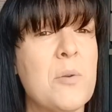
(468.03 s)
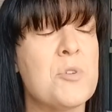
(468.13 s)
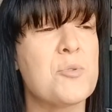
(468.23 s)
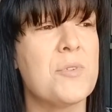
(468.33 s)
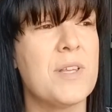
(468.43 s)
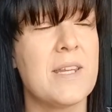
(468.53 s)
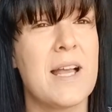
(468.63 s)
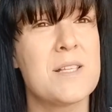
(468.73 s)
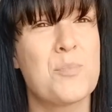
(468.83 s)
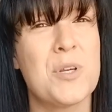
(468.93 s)
which were really
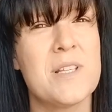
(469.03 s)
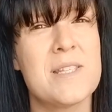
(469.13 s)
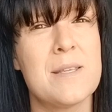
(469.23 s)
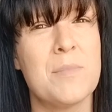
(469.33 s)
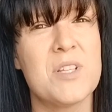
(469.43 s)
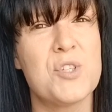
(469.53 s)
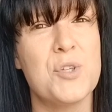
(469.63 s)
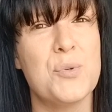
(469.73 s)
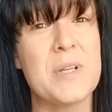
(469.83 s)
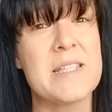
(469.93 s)
nice, pretty similar
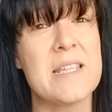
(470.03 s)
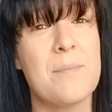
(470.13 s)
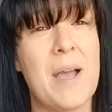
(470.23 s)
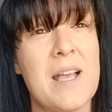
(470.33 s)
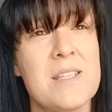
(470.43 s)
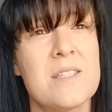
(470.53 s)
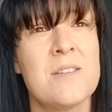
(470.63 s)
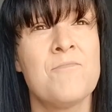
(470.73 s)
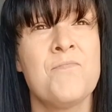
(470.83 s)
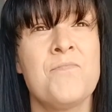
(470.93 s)
to a sea bass,
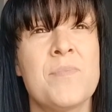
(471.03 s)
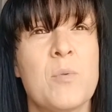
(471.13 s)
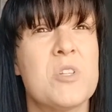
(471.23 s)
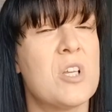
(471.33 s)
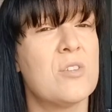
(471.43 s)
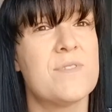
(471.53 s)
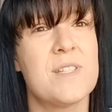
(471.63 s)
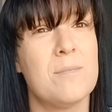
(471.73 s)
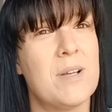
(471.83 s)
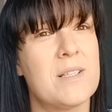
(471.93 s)
which I love
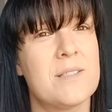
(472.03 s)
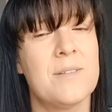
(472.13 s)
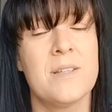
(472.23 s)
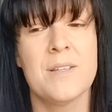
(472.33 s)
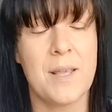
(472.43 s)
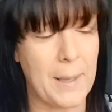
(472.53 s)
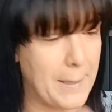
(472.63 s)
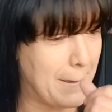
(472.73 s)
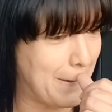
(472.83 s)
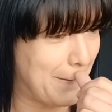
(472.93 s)
sea bass.
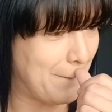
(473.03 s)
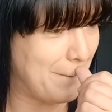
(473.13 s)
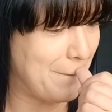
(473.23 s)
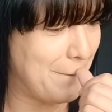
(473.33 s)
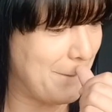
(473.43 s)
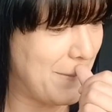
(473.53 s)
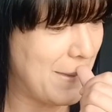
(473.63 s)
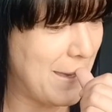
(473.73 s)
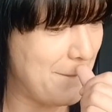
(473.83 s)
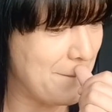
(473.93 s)
But
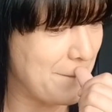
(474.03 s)
yeah,